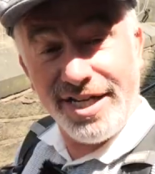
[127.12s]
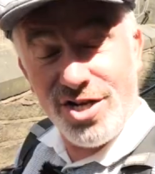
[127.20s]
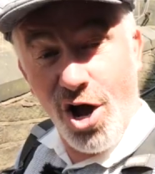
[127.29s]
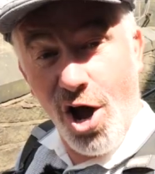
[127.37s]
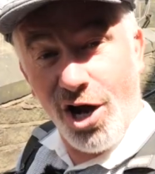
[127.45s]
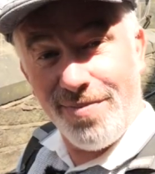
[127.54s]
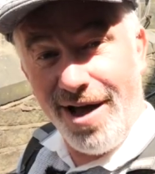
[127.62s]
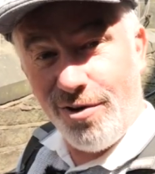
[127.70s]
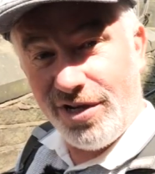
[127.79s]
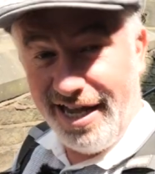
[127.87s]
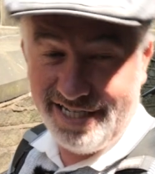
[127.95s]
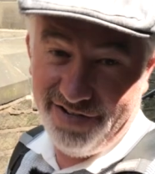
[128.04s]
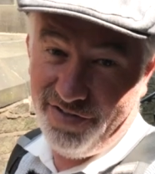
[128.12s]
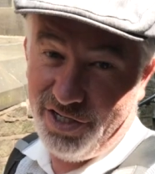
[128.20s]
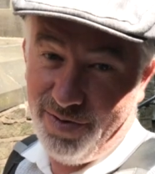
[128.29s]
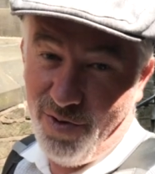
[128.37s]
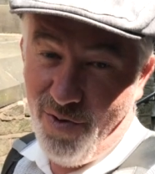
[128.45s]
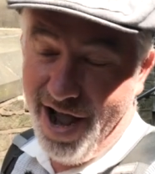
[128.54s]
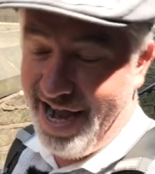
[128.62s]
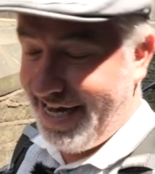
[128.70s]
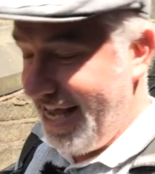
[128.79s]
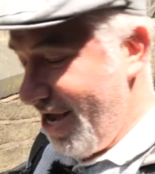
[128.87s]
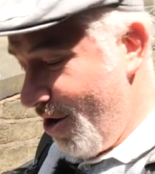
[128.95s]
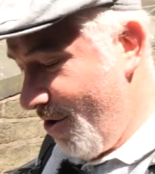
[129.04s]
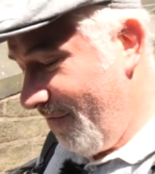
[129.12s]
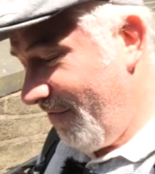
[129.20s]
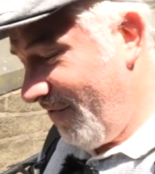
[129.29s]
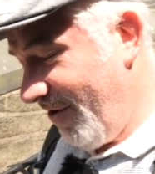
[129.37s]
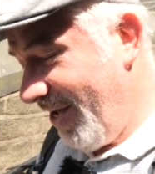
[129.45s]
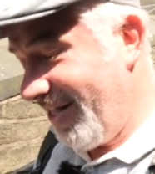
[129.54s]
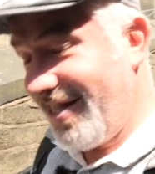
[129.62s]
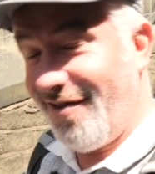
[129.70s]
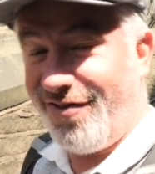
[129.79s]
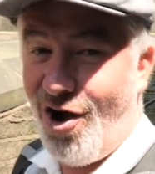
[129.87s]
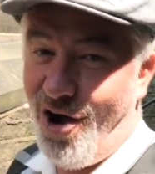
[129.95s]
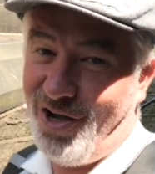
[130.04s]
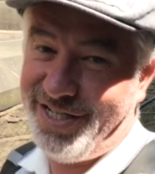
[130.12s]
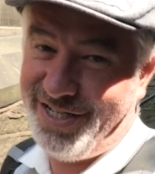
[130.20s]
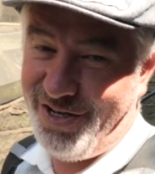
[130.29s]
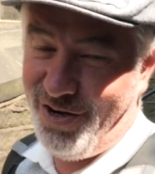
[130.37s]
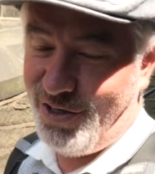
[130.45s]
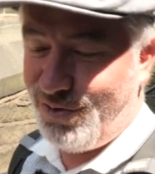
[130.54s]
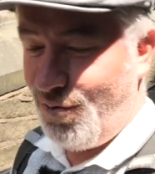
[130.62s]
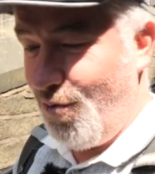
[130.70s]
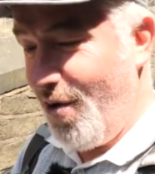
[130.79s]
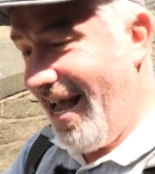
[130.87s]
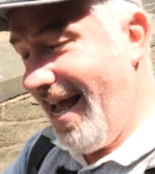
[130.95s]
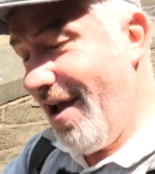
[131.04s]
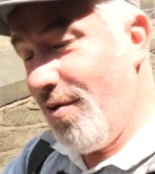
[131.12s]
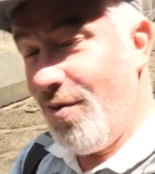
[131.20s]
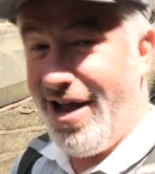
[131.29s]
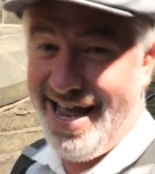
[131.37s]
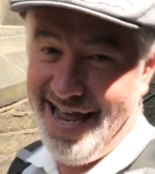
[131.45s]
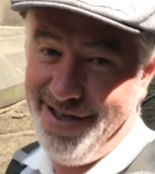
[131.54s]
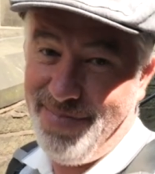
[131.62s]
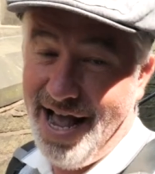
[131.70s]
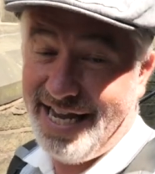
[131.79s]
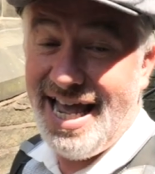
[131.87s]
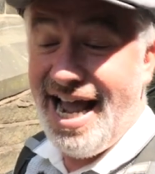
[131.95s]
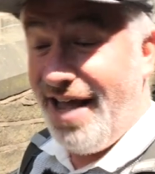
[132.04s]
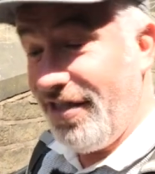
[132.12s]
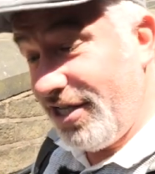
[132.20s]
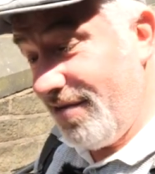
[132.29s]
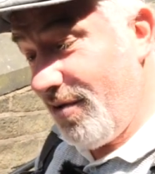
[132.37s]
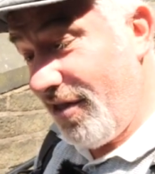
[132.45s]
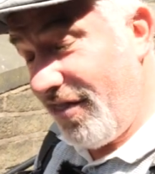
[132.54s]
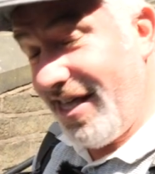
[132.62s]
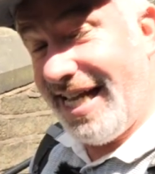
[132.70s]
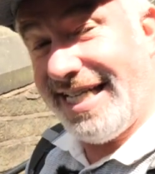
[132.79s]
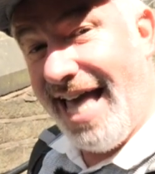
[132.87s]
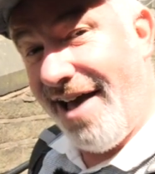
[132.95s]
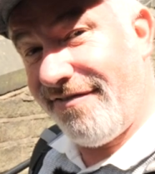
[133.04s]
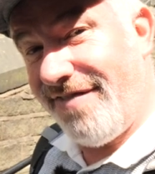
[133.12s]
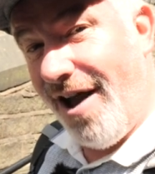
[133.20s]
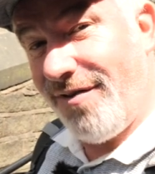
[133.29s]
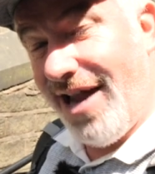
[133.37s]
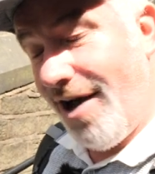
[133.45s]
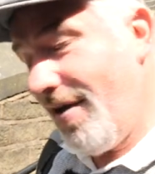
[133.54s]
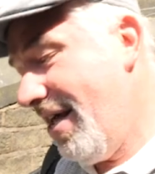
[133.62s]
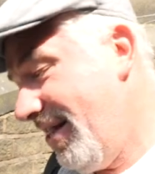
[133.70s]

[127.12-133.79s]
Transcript: but it's not all about Last of the Summer Wine. Holmfirth, of course, goes way back, and there's some other things that I found out